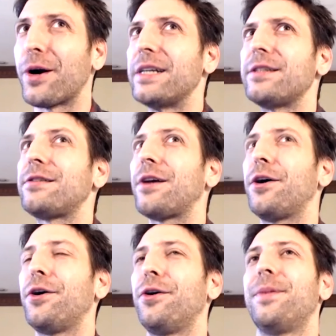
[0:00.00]
is
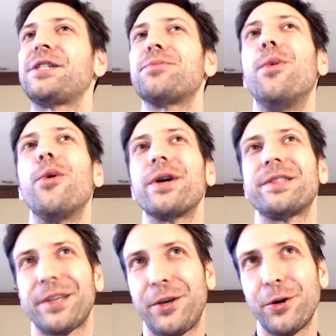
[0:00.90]
so much more
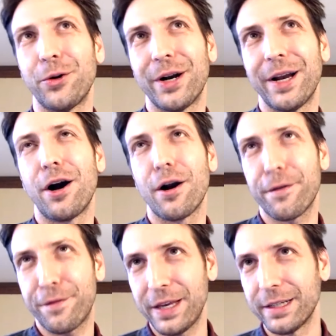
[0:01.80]
secure in our
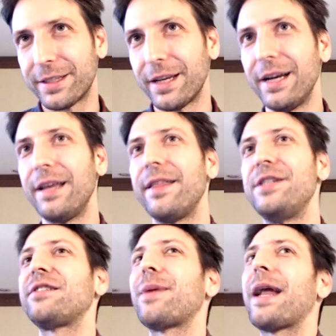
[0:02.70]
field than
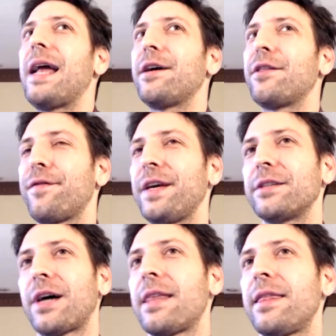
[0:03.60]
just about any other field.
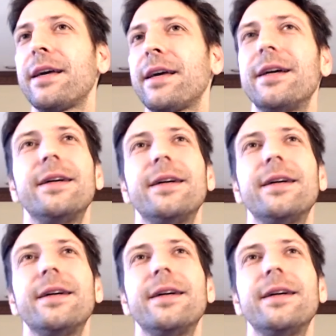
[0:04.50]
So I think